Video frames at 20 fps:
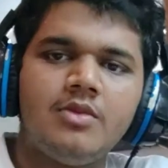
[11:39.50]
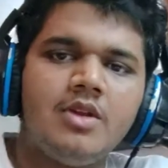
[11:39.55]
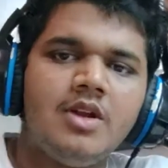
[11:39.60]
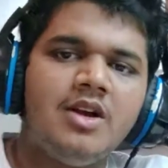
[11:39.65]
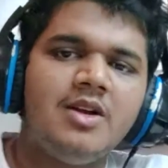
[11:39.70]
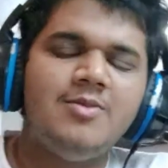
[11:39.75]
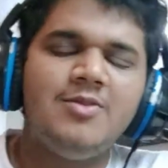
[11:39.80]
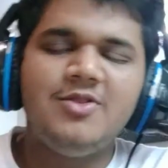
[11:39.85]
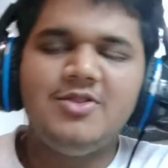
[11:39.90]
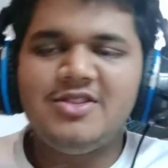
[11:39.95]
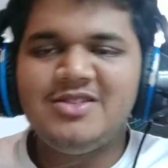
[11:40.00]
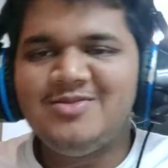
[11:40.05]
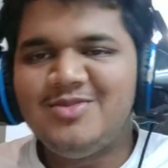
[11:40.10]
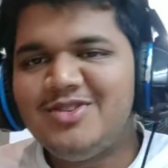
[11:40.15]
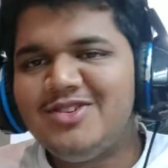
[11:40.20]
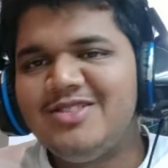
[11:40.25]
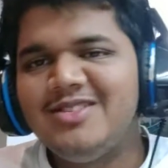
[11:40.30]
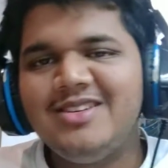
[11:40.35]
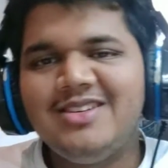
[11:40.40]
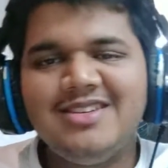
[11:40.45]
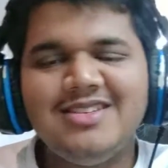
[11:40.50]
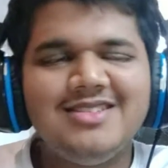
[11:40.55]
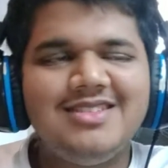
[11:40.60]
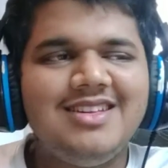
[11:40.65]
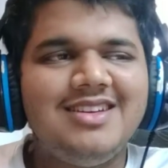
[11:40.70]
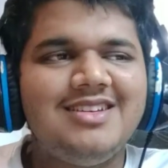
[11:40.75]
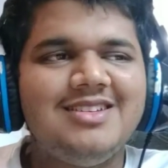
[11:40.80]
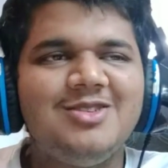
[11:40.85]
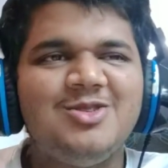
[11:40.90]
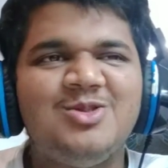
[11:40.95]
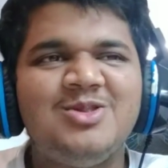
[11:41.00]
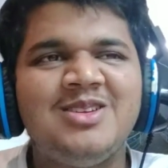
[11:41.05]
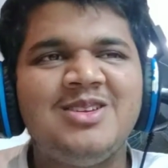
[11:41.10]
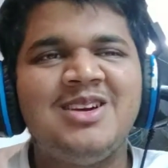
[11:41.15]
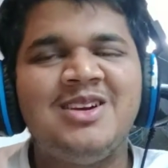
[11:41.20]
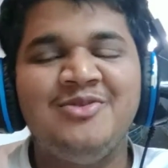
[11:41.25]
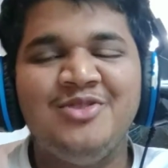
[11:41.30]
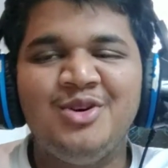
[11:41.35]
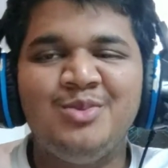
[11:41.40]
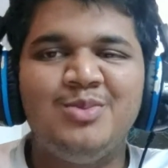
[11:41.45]
And most important thing is like don't
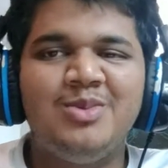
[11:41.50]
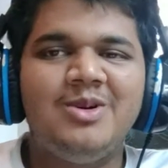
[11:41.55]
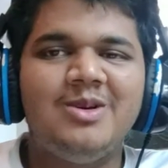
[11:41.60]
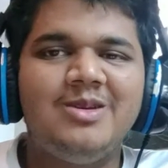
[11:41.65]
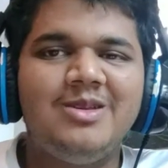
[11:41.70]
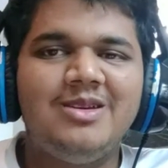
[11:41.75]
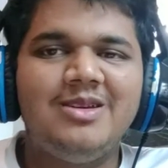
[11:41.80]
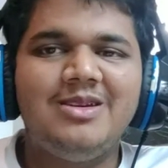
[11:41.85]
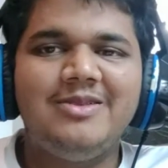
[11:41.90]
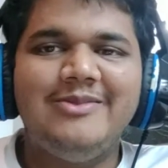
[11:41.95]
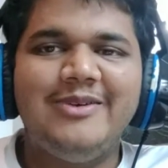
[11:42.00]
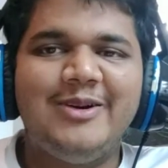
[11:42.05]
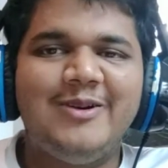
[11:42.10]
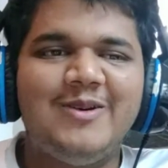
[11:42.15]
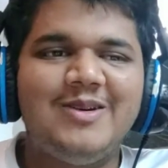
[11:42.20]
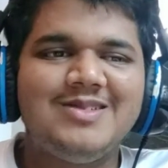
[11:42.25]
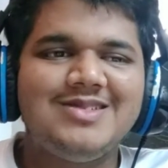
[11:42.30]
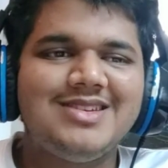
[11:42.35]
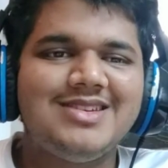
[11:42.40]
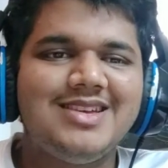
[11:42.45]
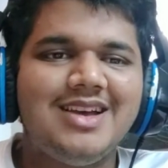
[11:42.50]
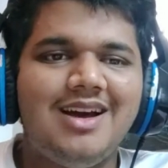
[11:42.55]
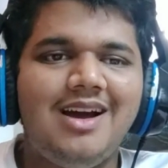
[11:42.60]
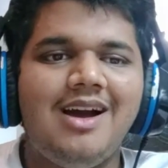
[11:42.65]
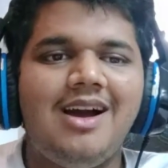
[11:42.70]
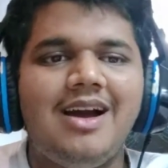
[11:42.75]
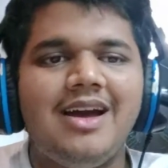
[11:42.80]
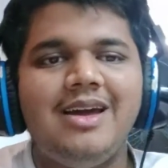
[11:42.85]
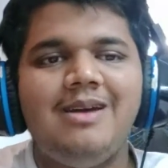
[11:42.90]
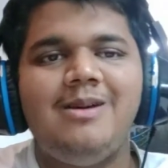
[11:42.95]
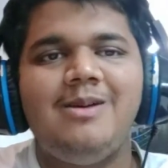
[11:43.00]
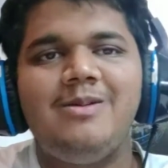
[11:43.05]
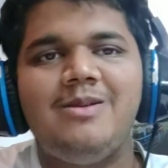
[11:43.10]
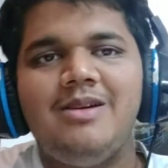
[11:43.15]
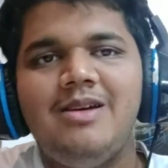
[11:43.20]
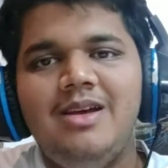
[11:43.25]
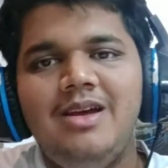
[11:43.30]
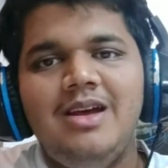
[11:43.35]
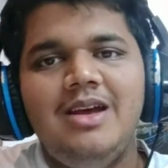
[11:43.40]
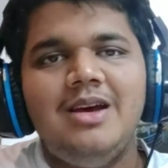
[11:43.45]
give up on it, because I
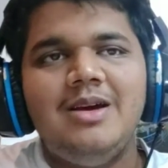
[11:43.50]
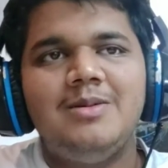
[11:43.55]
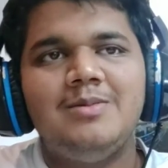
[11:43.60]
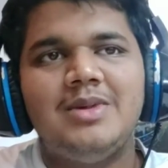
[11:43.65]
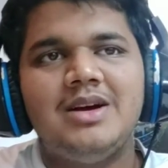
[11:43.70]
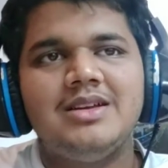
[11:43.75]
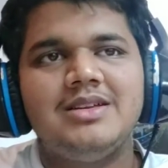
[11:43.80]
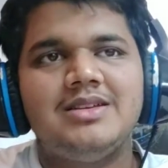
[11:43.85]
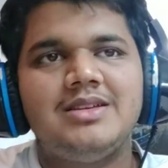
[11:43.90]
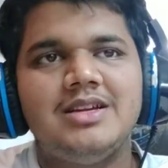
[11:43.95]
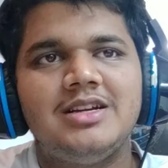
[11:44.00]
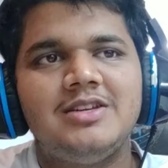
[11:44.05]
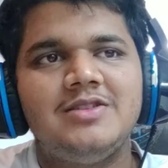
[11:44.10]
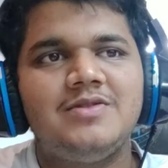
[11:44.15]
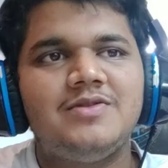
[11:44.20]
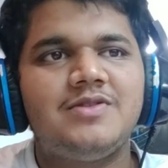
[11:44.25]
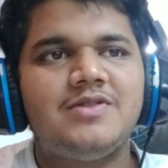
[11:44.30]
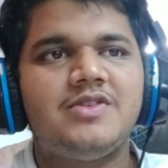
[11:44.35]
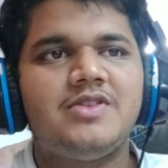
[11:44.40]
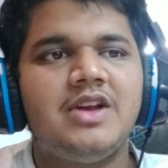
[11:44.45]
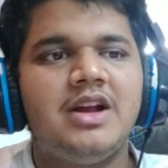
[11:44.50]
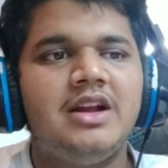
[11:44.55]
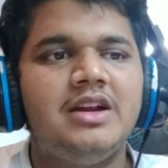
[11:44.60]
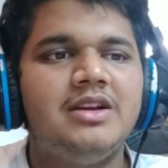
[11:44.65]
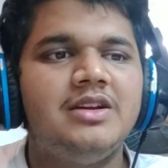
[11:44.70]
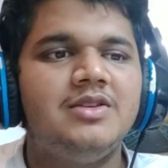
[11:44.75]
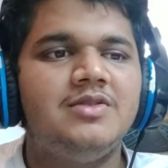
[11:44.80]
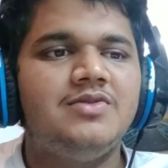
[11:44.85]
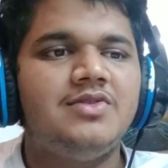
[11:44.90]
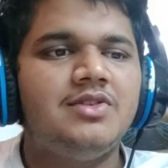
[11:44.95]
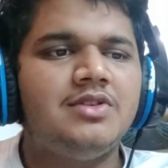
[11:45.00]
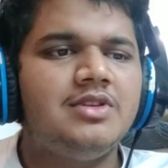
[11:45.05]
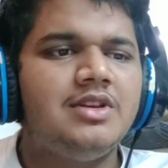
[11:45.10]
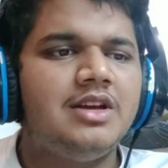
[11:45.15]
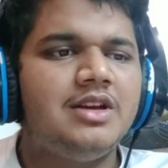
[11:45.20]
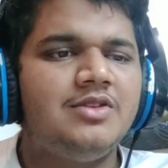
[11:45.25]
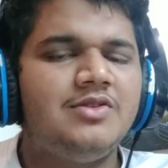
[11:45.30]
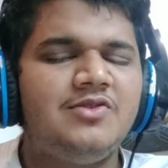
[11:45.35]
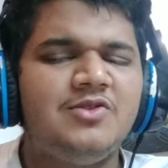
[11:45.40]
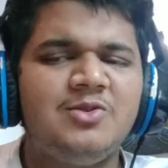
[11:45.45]
myself tried it for
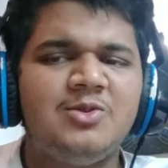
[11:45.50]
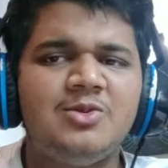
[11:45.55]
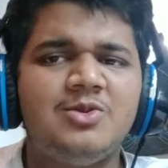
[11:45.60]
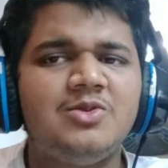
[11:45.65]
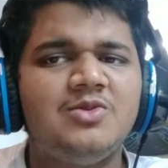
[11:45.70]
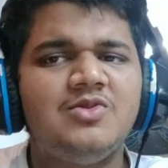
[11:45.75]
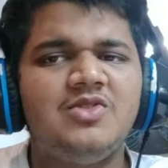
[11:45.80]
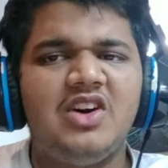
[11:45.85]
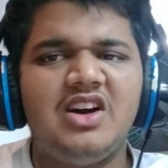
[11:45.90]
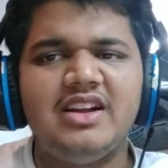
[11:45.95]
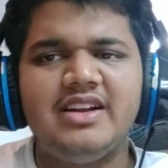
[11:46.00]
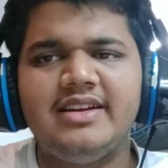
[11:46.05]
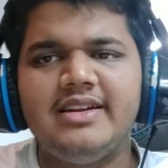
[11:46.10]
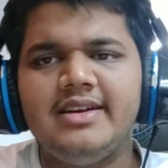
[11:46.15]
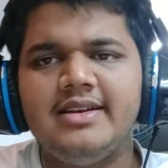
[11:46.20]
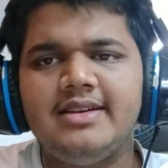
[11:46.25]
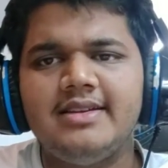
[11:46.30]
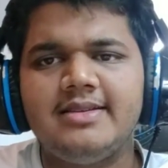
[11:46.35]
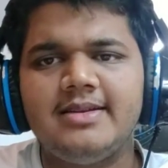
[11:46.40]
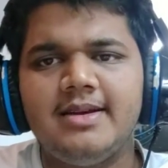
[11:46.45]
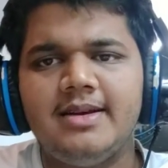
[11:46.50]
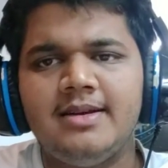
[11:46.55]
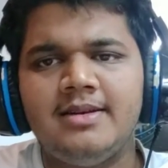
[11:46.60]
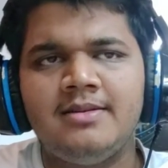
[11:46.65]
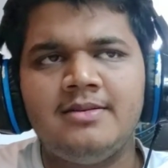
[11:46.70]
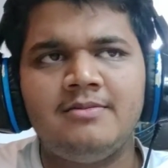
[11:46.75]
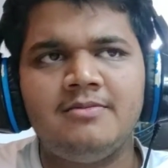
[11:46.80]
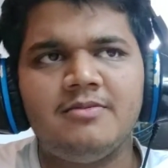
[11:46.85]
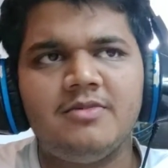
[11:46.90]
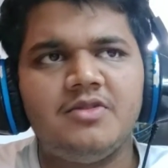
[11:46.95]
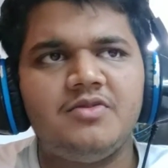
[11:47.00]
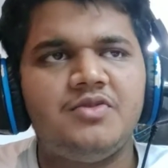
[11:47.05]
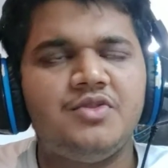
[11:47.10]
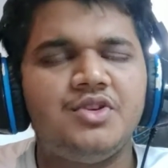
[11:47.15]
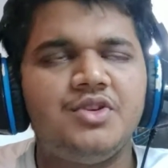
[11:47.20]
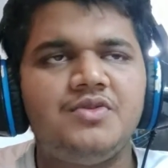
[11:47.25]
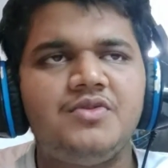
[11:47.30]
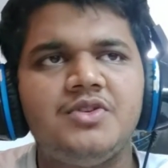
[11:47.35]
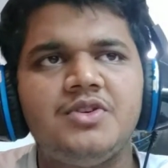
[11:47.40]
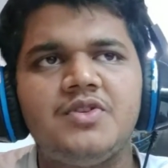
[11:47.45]
like 4 to 5 days, and
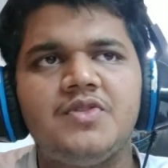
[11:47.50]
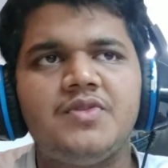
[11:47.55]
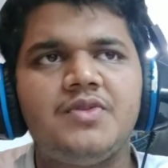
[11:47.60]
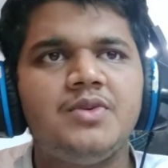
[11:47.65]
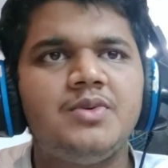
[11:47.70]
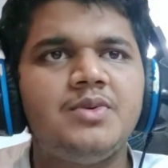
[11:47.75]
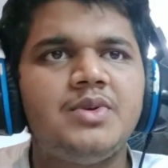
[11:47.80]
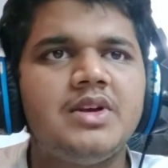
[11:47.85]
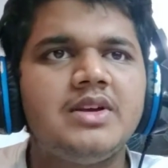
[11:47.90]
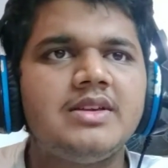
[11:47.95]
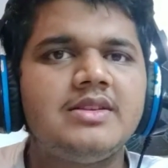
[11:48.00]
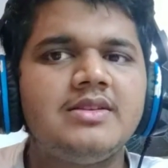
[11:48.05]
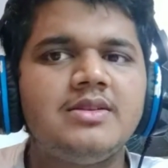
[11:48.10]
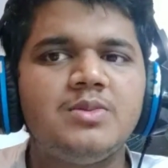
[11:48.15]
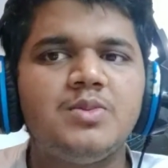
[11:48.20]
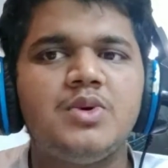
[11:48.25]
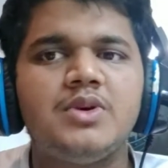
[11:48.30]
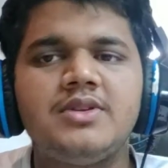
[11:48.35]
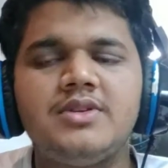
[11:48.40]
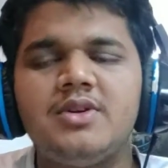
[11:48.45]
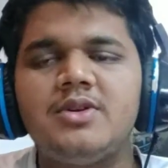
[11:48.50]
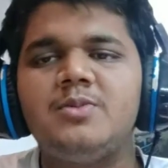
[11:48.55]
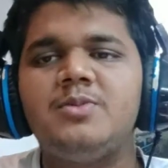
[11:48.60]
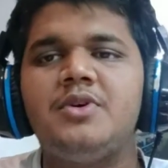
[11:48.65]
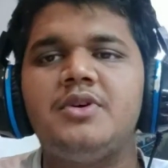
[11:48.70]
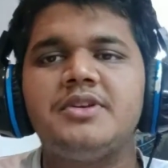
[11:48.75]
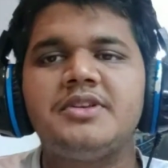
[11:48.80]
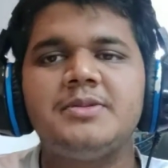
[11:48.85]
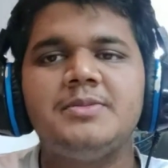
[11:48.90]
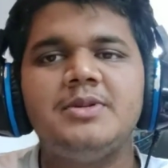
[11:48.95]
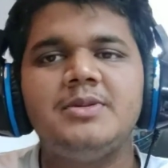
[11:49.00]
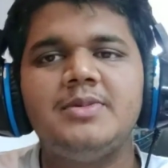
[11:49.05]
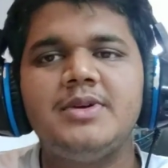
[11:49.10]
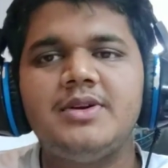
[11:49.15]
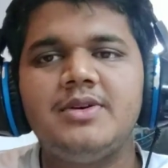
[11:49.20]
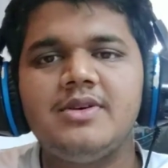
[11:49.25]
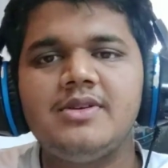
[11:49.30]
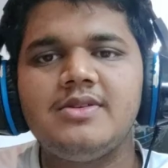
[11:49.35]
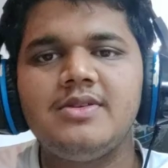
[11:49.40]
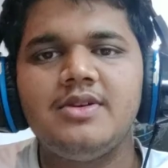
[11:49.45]
for the first few days it was not possible
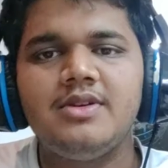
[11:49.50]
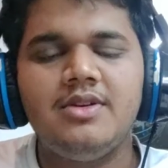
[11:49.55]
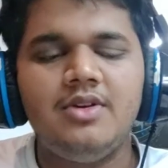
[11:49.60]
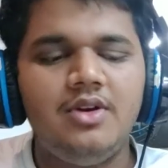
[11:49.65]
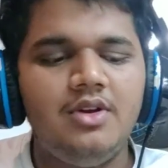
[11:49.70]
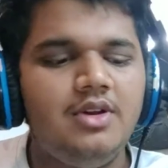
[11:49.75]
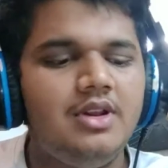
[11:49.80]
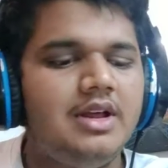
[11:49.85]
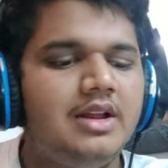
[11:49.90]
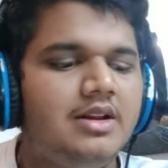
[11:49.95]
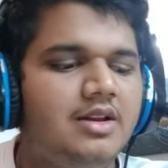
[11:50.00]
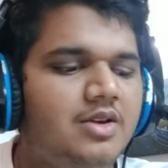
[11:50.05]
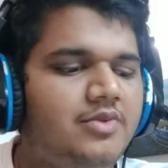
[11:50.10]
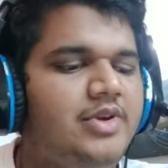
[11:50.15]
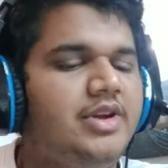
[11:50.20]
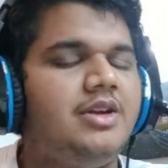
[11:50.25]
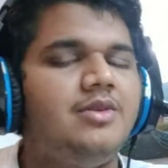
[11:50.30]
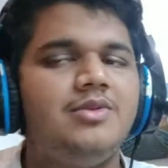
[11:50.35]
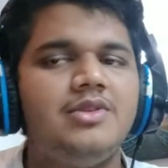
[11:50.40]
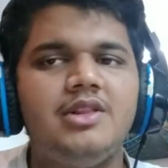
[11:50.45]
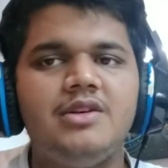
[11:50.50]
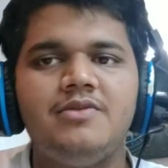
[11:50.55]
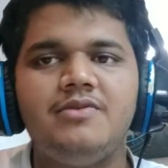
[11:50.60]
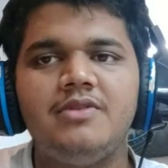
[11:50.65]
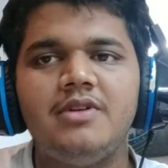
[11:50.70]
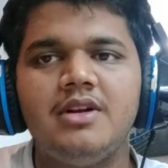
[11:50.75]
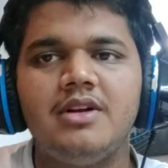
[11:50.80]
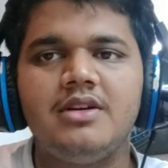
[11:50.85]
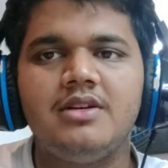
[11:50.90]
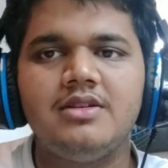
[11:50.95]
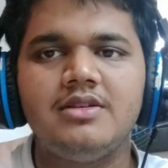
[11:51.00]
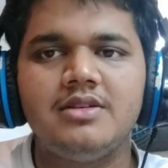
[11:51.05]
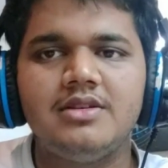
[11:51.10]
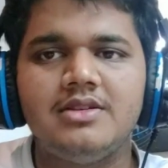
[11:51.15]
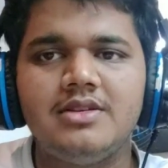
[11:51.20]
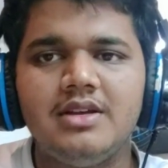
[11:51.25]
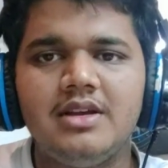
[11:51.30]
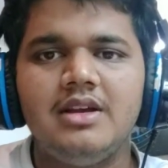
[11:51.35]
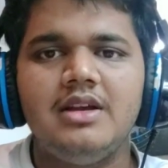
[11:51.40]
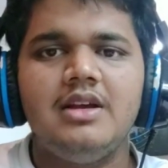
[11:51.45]
because you're not that quick with the fingers.